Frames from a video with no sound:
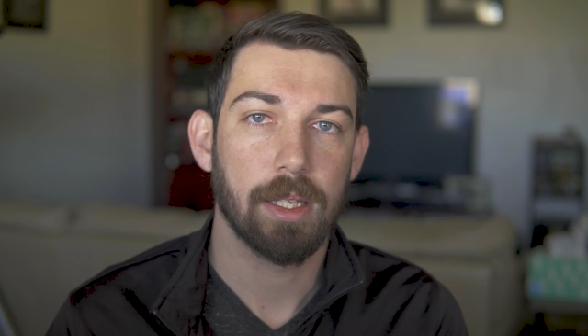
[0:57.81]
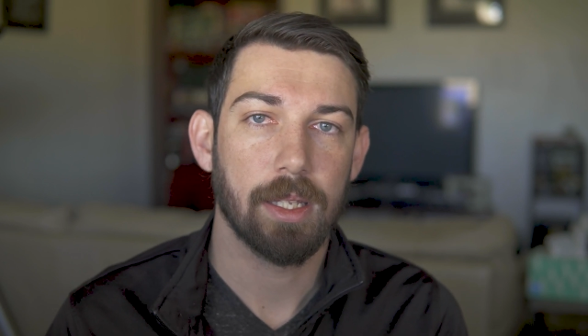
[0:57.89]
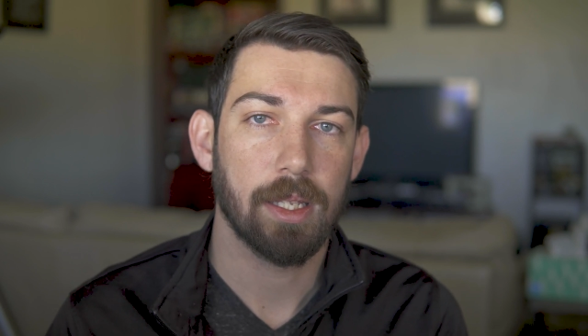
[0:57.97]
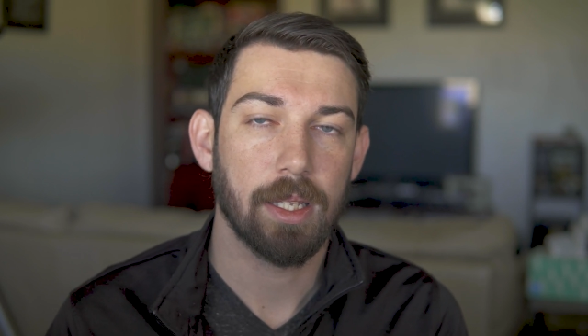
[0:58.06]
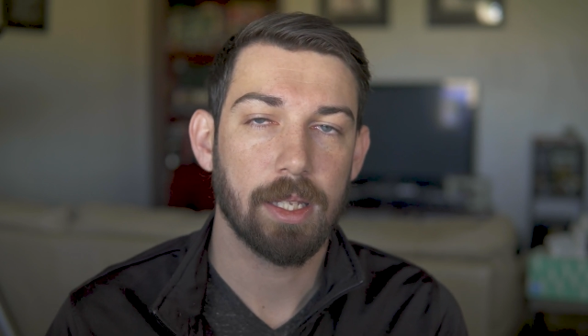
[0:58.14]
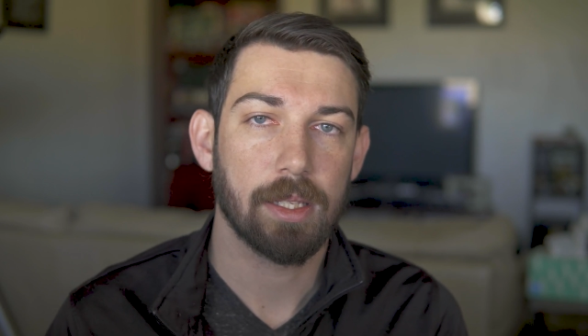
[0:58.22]

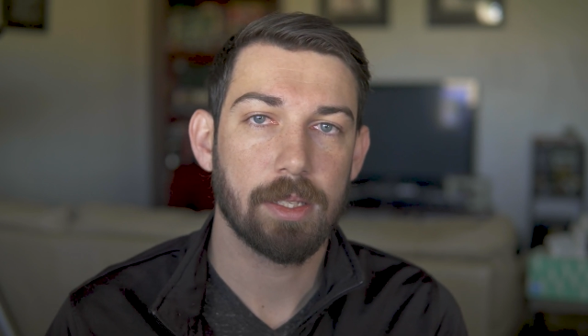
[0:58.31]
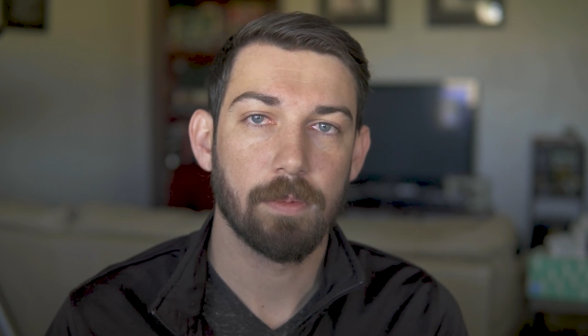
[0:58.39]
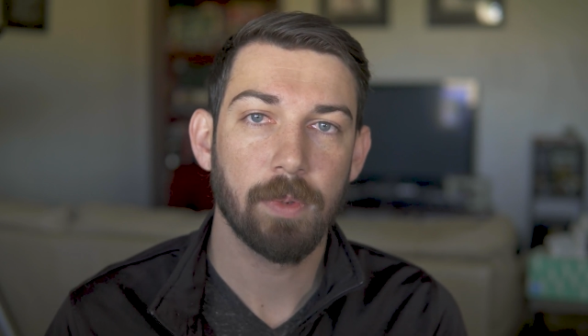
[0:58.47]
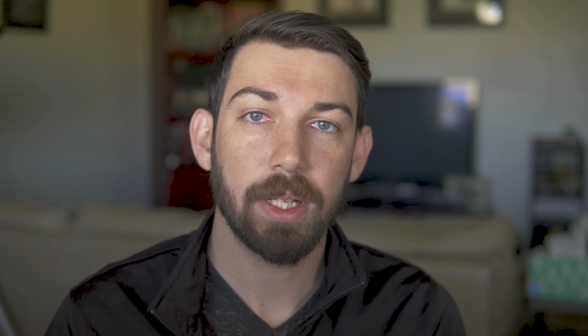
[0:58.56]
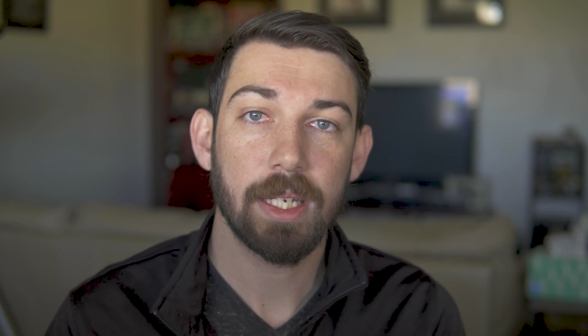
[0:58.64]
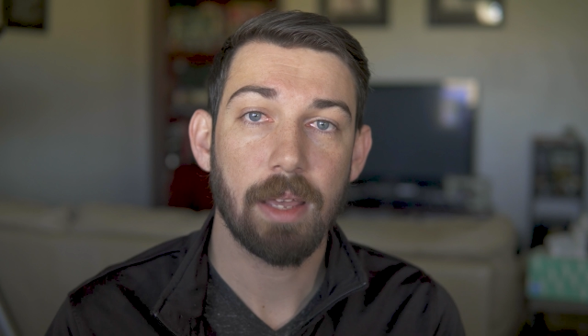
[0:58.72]
it's
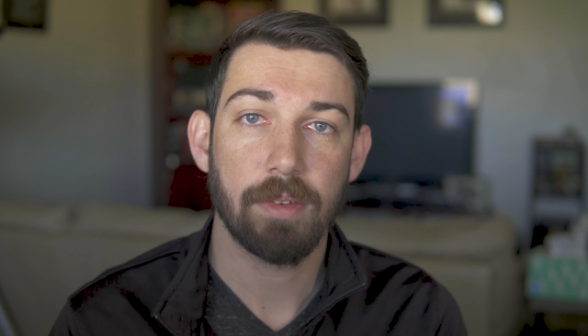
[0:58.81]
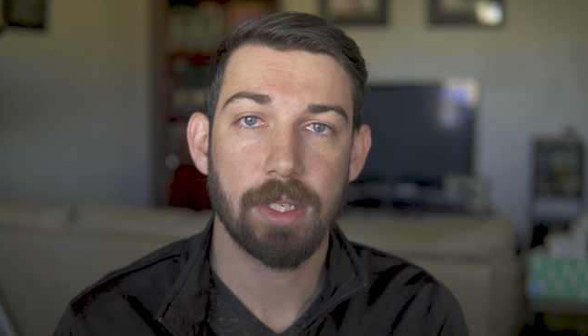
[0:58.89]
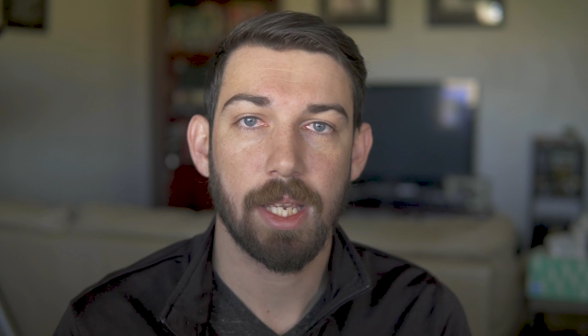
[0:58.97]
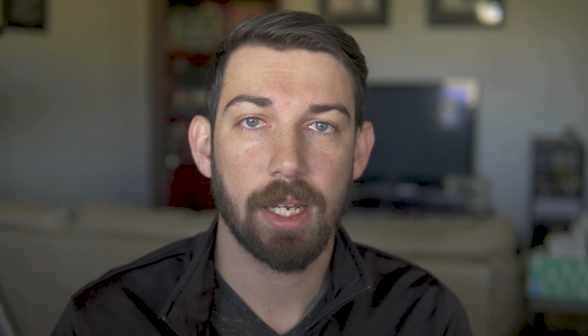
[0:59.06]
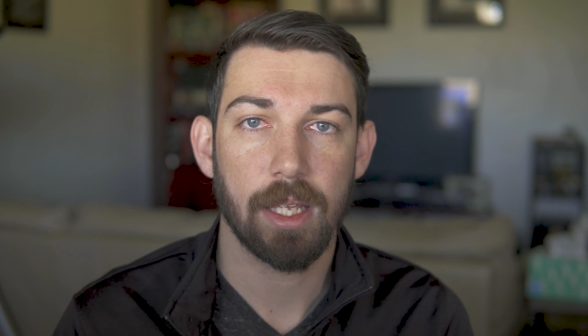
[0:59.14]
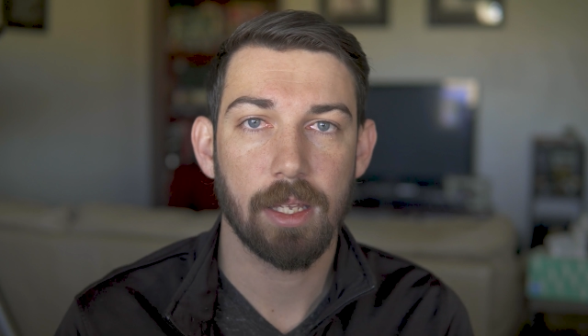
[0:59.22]
really
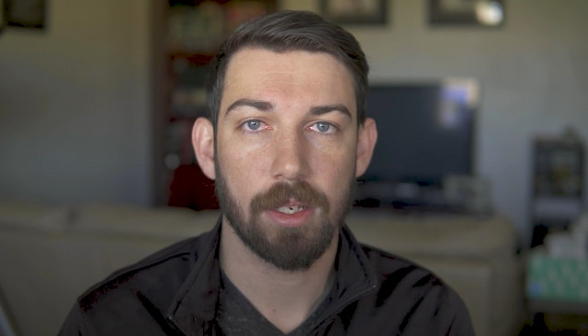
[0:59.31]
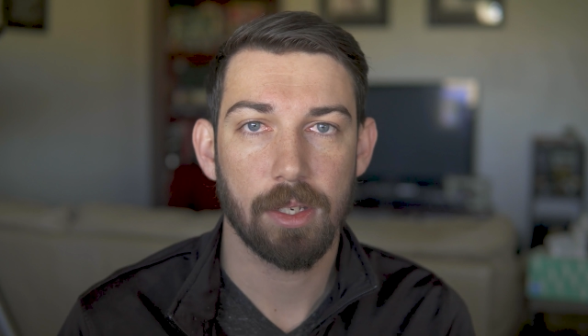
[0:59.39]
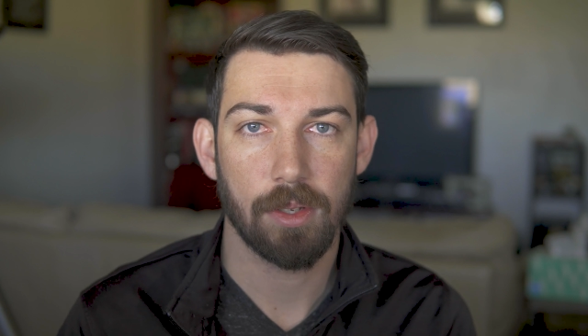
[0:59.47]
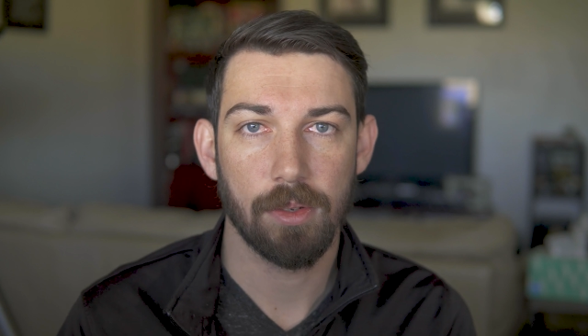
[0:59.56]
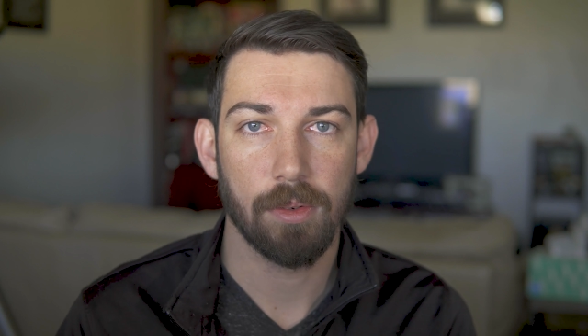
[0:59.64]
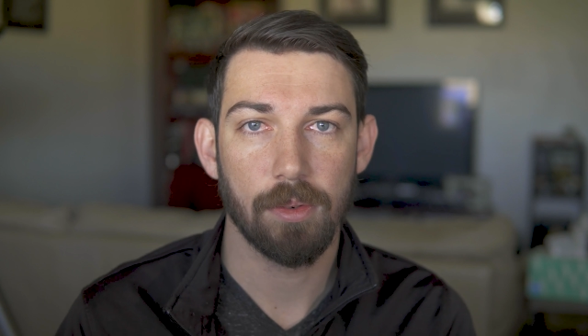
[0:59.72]
devastating
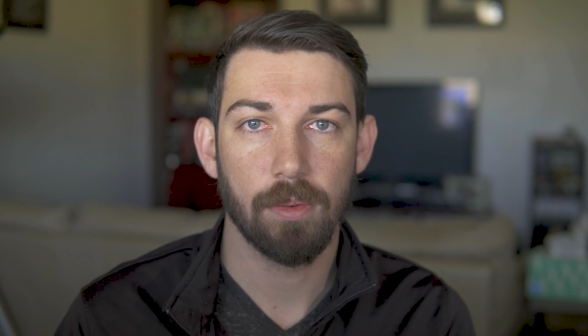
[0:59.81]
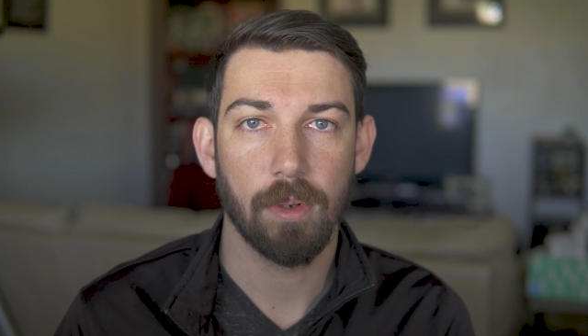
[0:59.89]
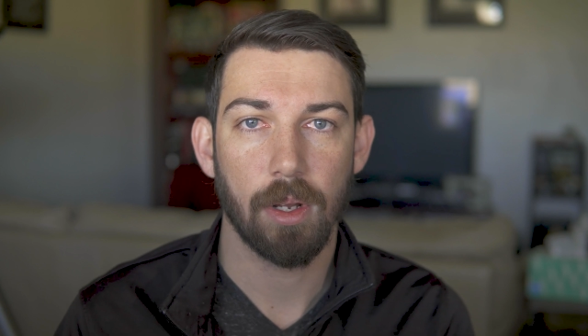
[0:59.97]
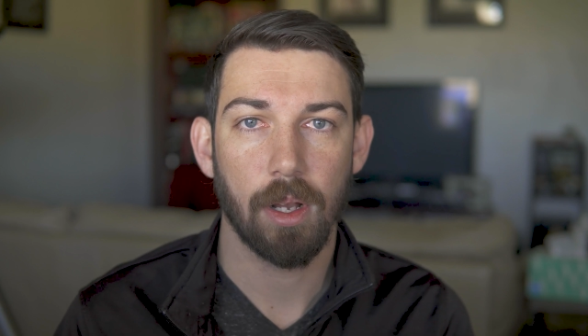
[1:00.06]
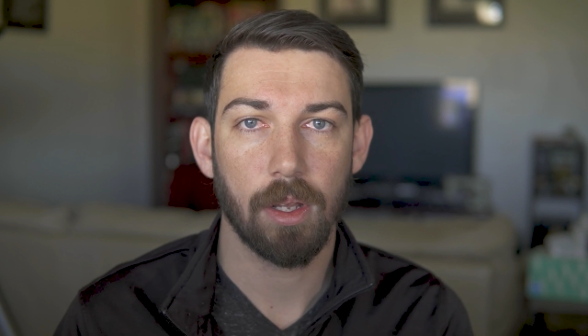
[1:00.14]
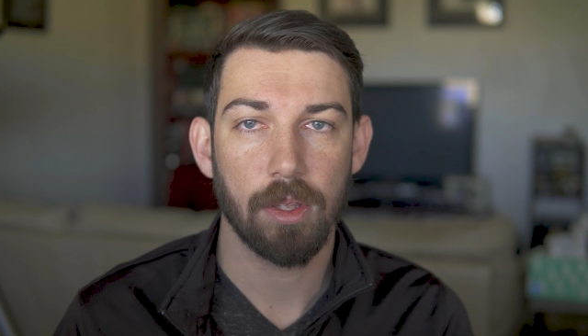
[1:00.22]
to
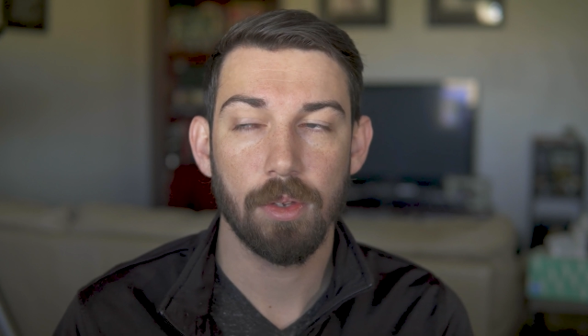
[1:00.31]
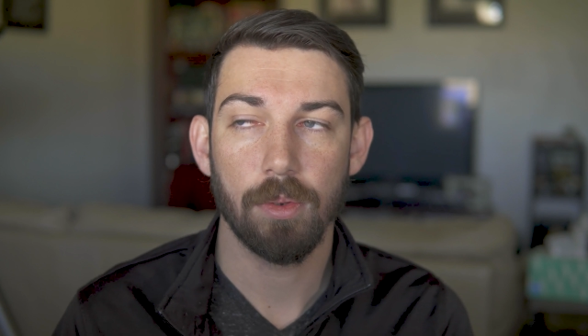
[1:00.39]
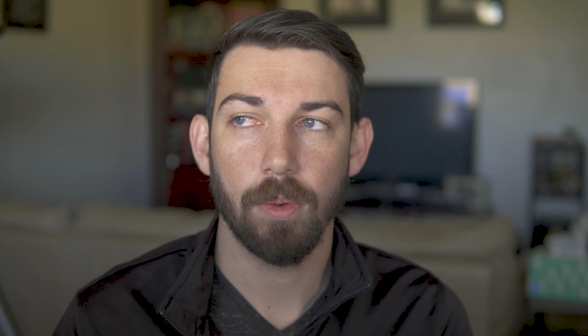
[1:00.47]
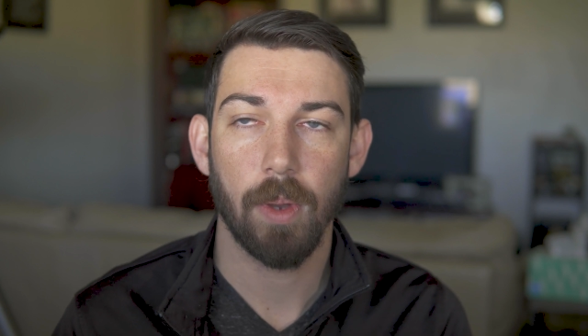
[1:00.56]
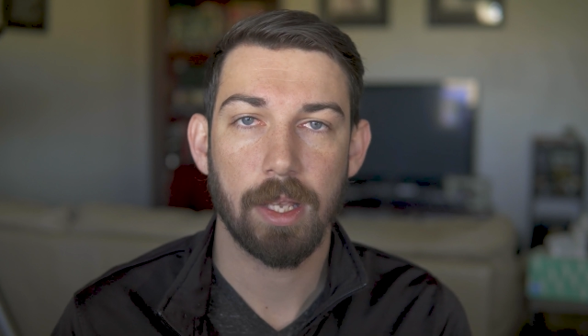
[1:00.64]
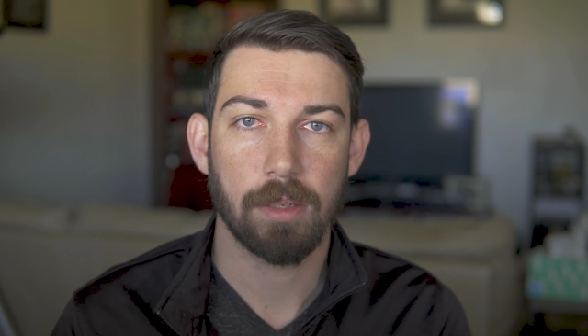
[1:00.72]

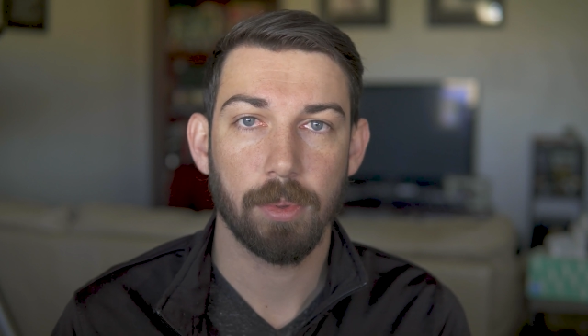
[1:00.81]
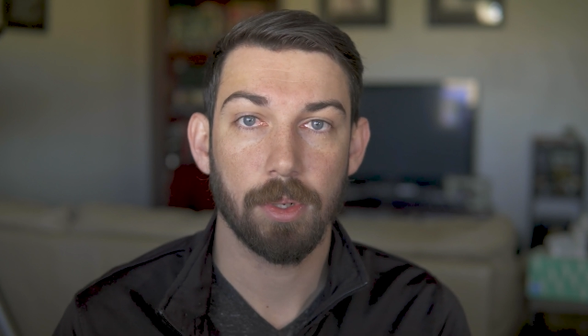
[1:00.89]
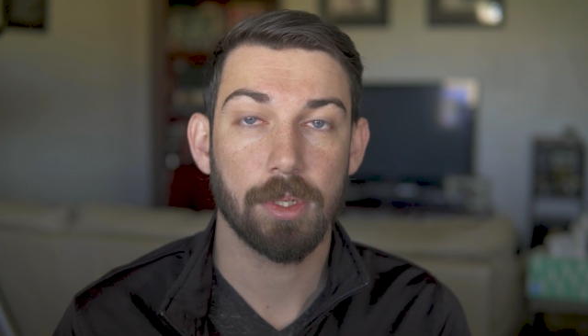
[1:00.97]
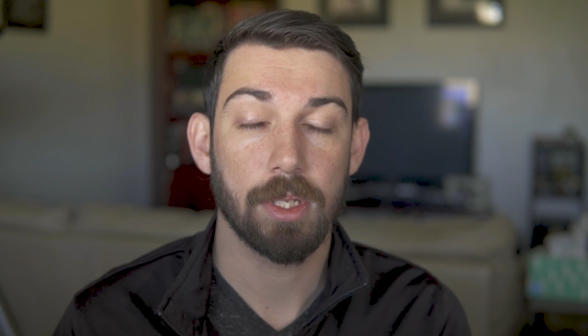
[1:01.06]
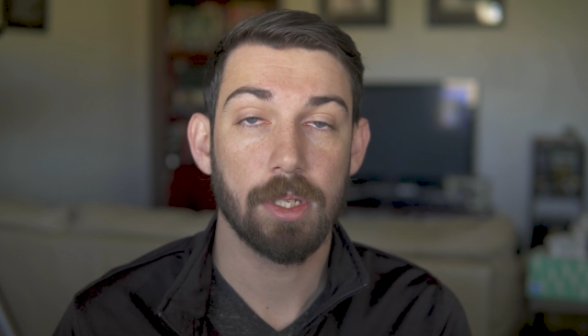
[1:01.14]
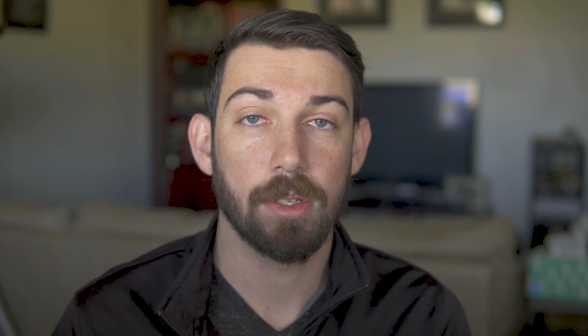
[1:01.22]
you as a person,